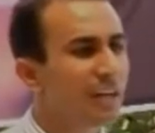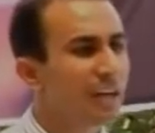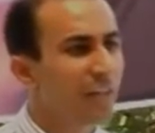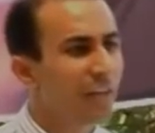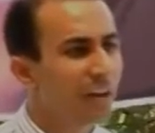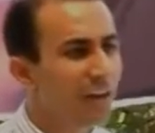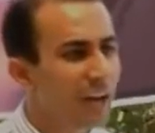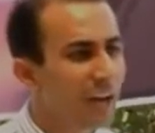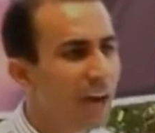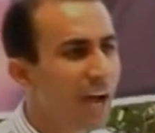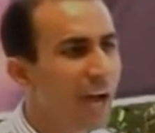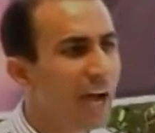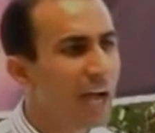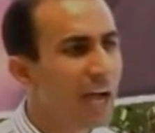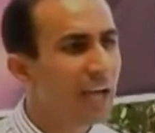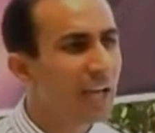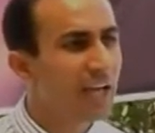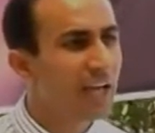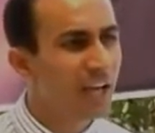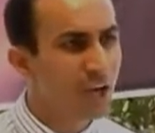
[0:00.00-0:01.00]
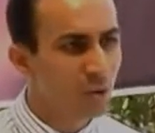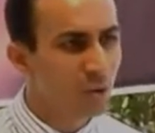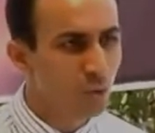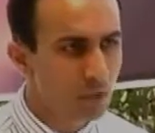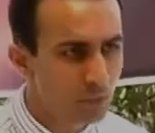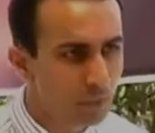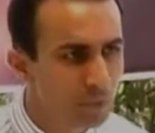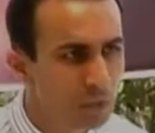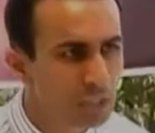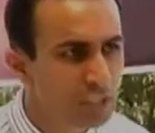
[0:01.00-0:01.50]
that I
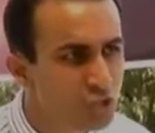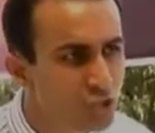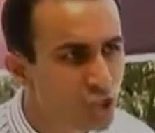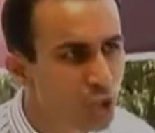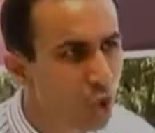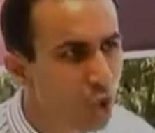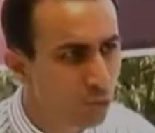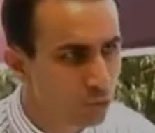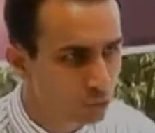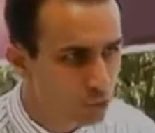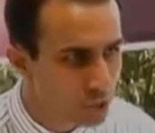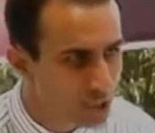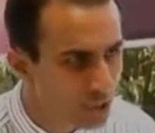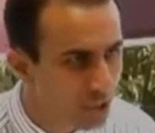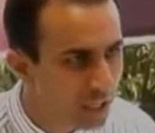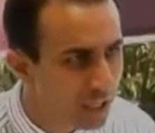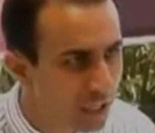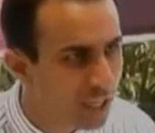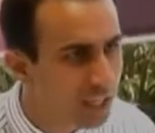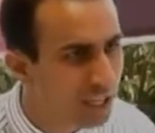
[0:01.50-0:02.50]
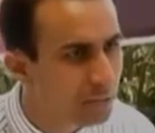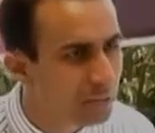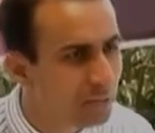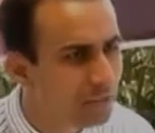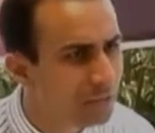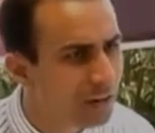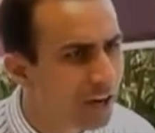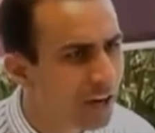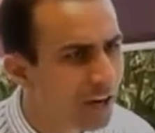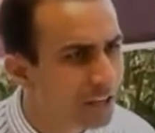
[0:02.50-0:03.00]
will bring souls to the kingdom
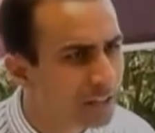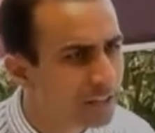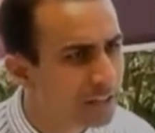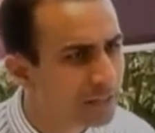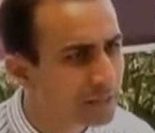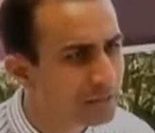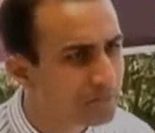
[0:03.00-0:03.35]
of God.